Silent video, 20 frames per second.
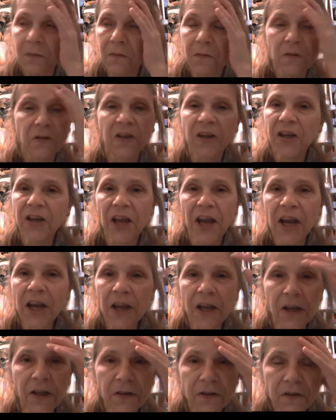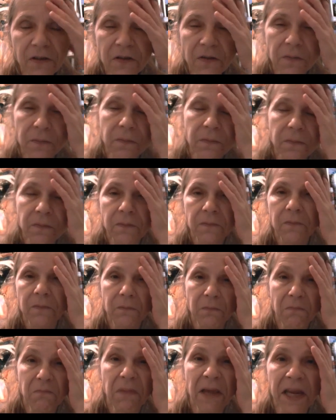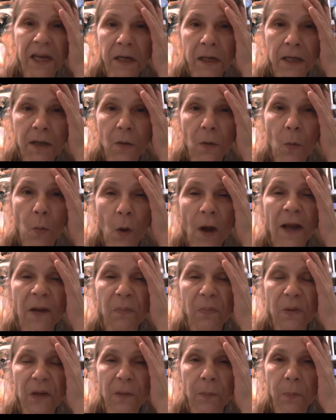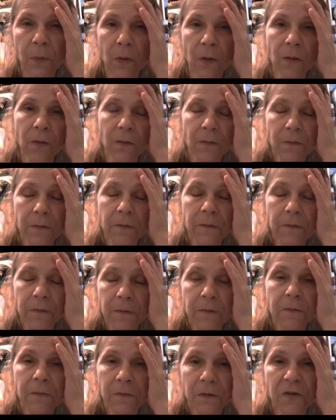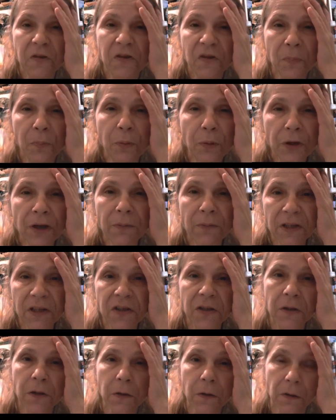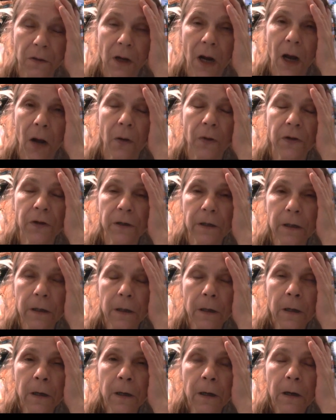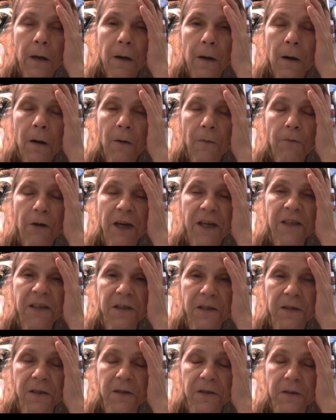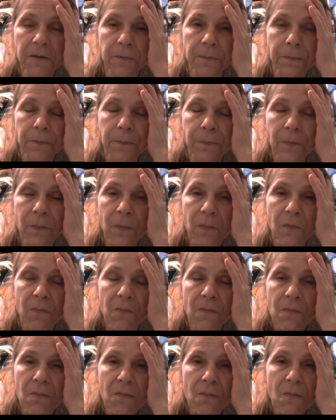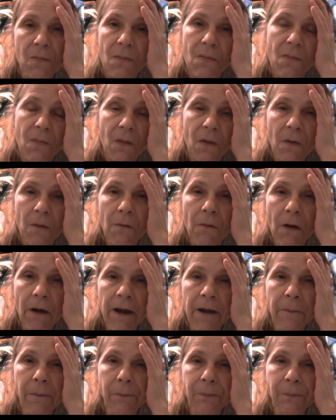Canadians, mainly white people, the supremacists in the crowd, are racist. Right?